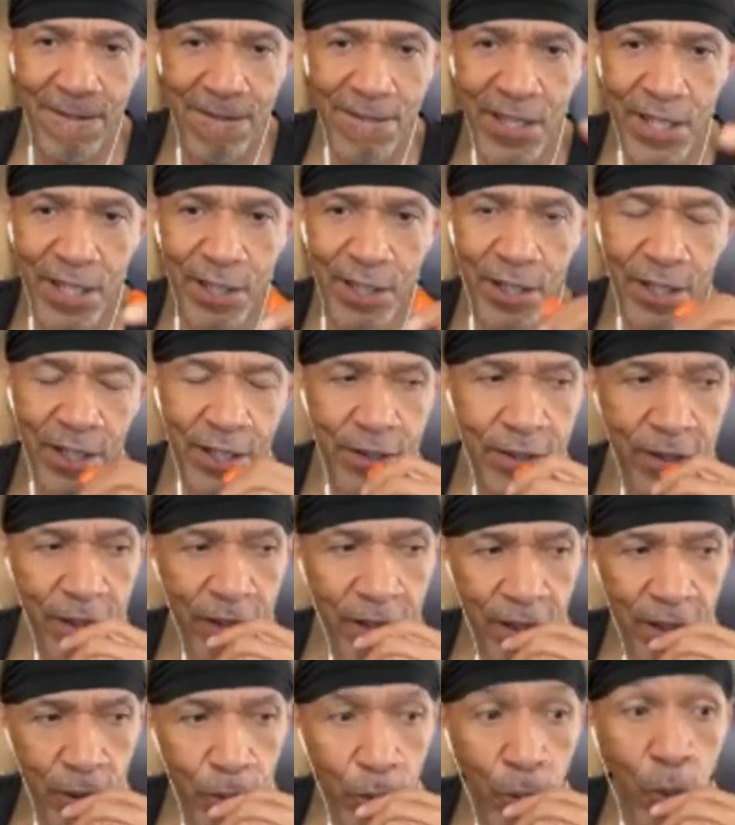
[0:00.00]
And I
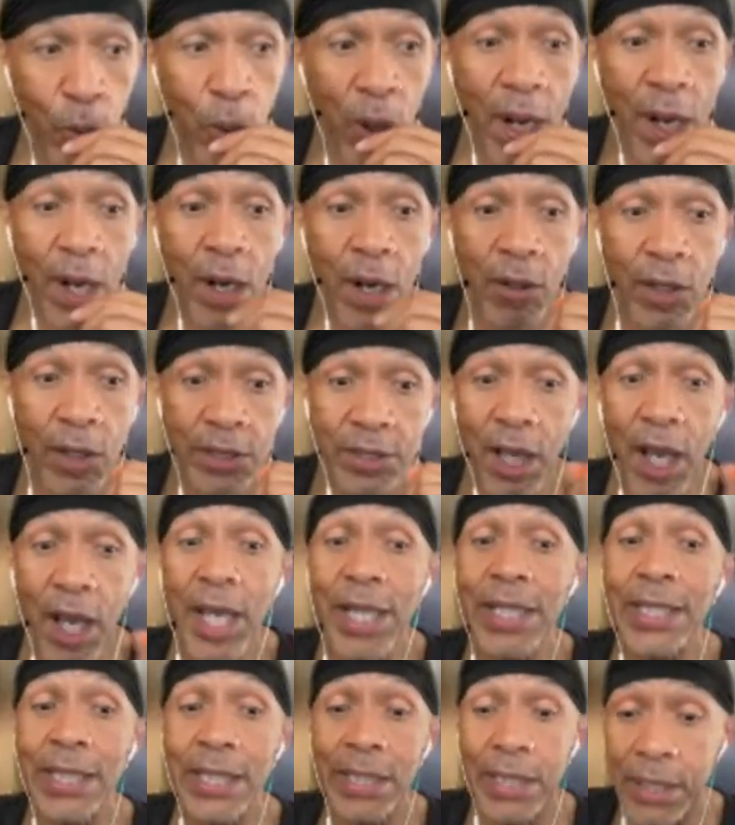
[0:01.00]
thought, wow, because I
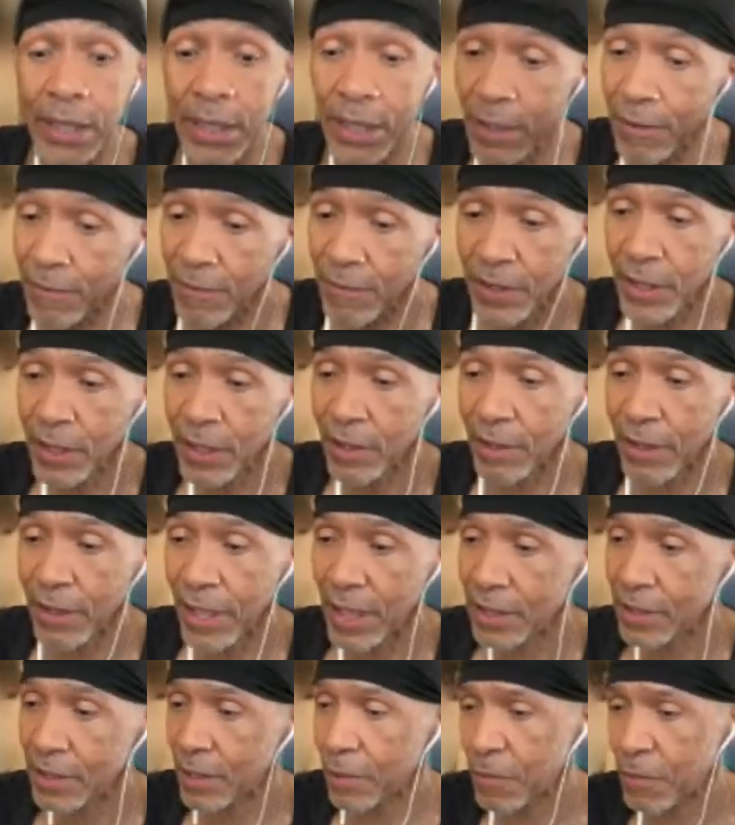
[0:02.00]
needed to even hear
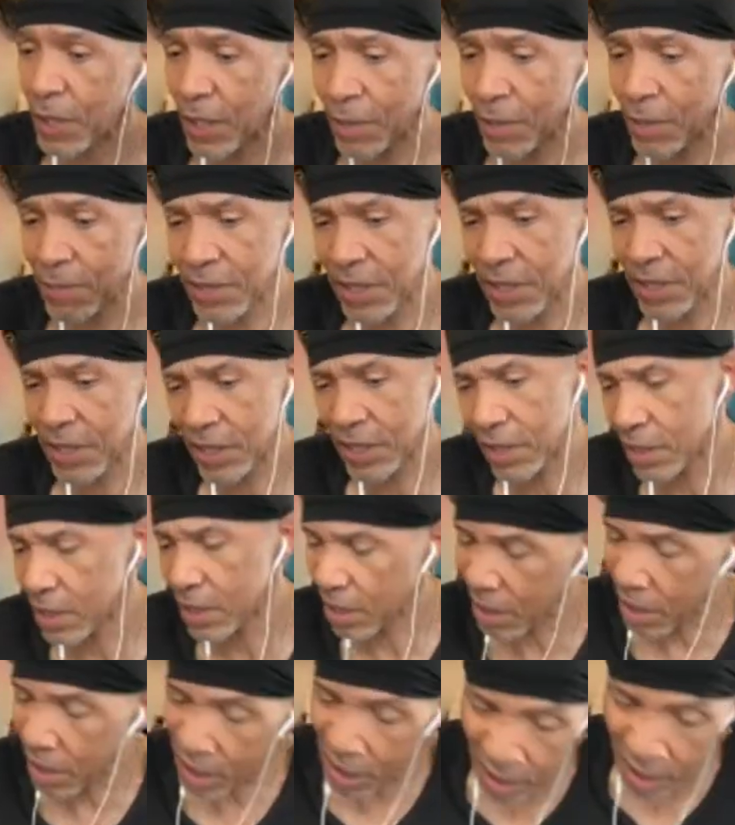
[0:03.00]
that. Sometimes I just go,